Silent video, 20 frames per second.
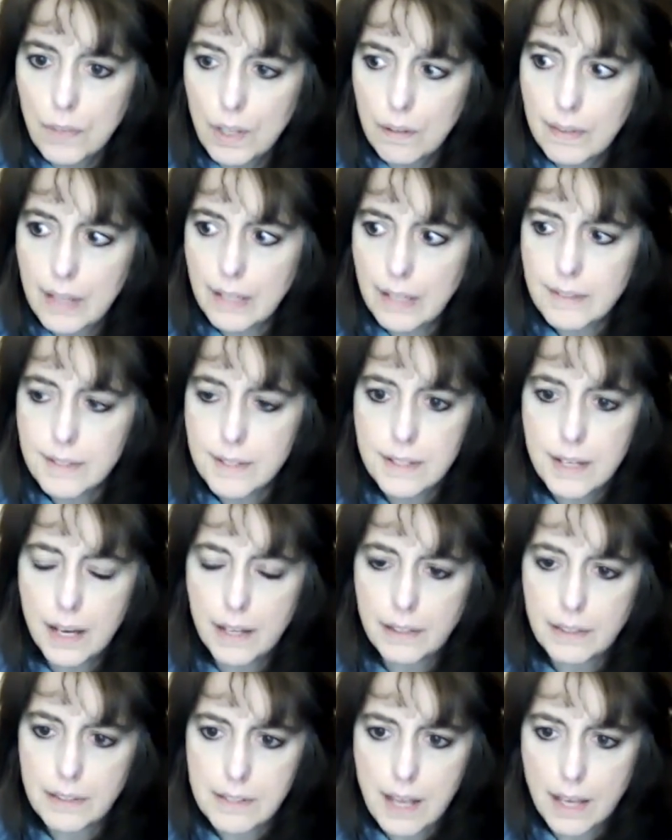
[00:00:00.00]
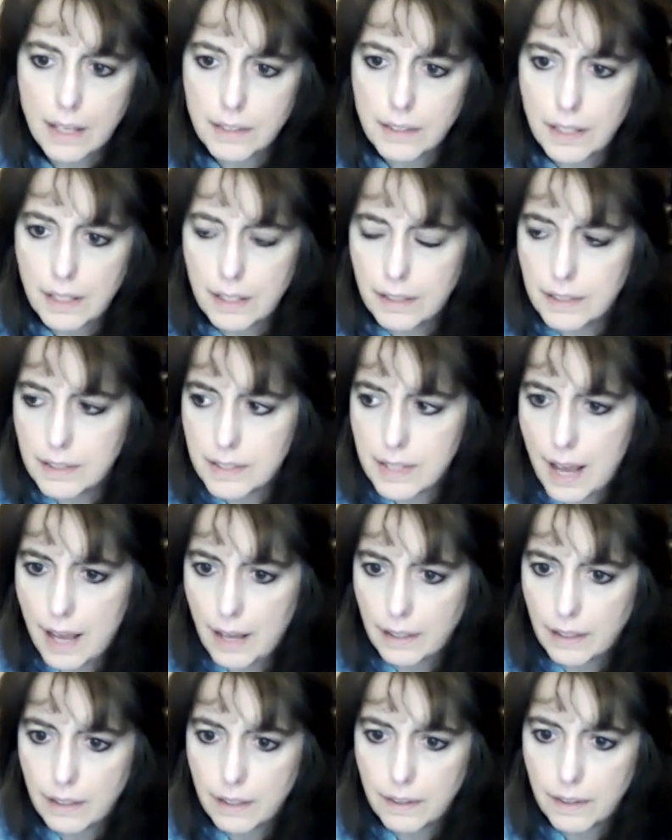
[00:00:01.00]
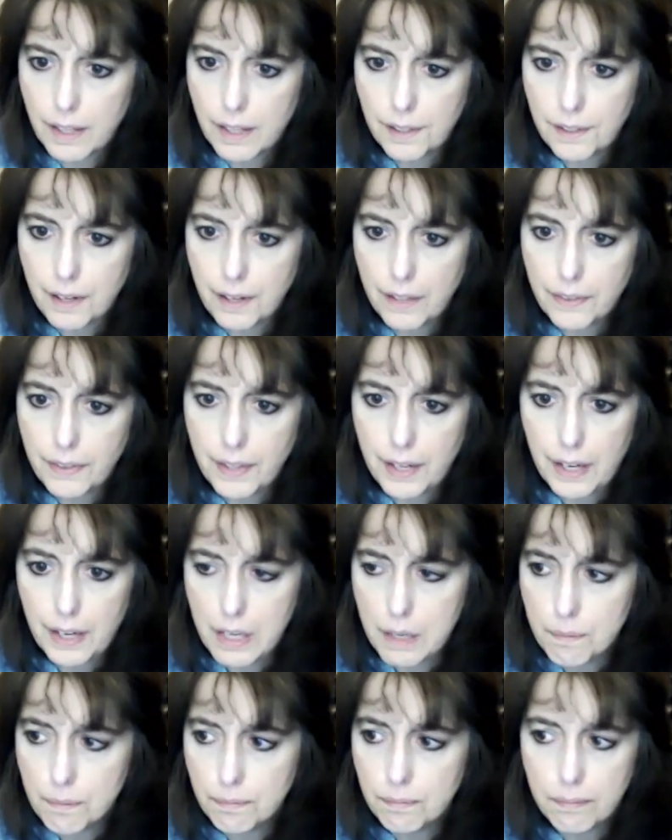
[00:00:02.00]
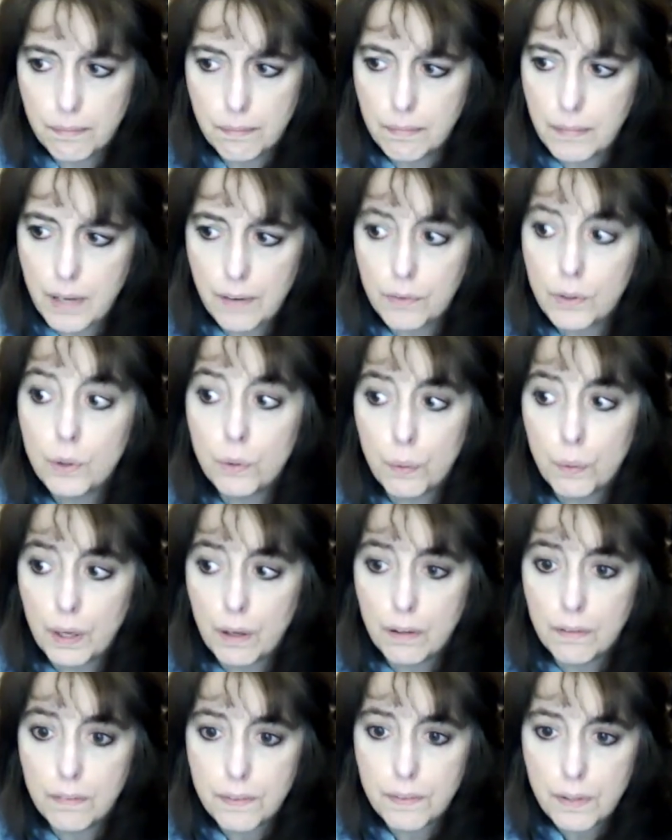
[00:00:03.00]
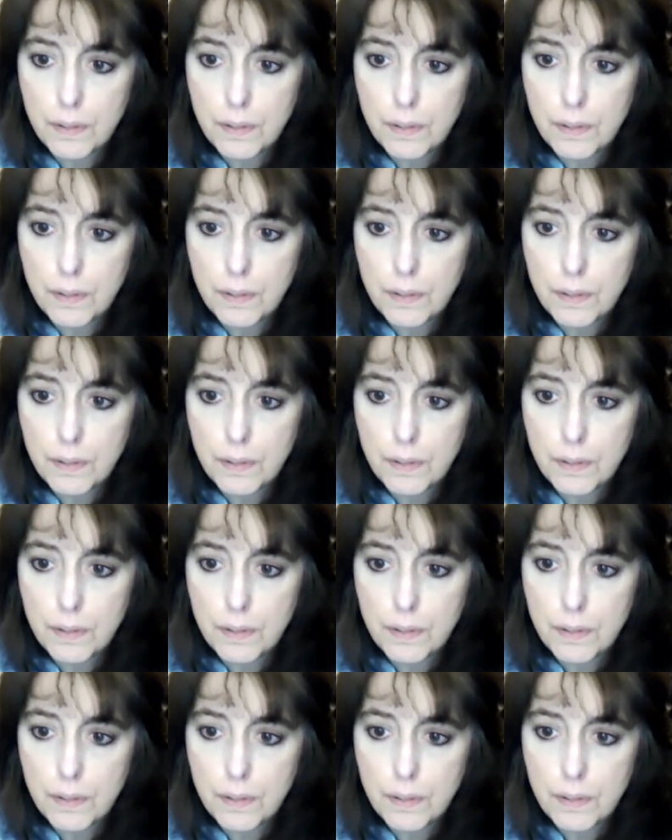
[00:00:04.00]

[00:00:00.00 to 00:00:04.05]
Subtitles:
That's not exactly an attack that I'm ever aware of.